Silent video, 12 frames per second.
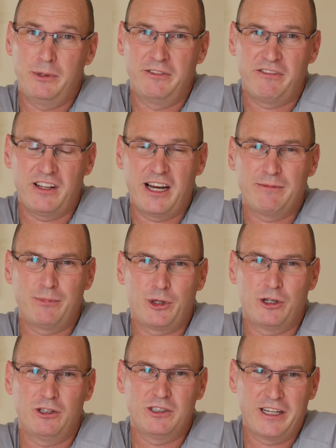in
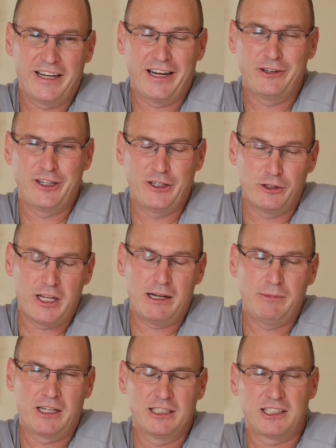Flamborough, and I only know that
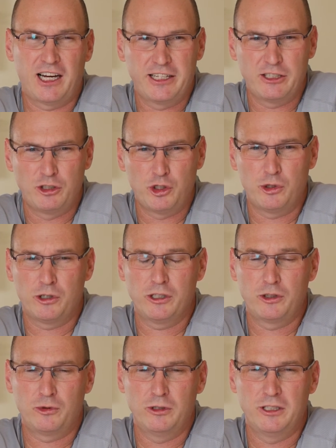because Ida
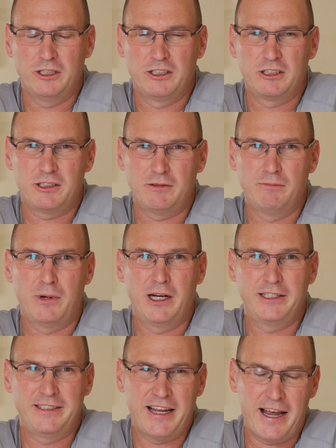George was my
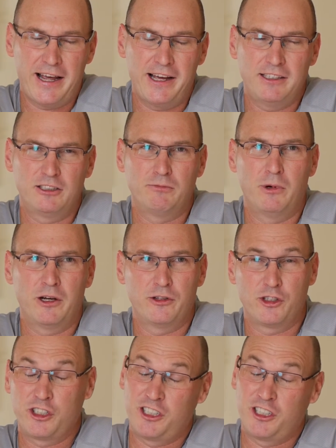dad's mother's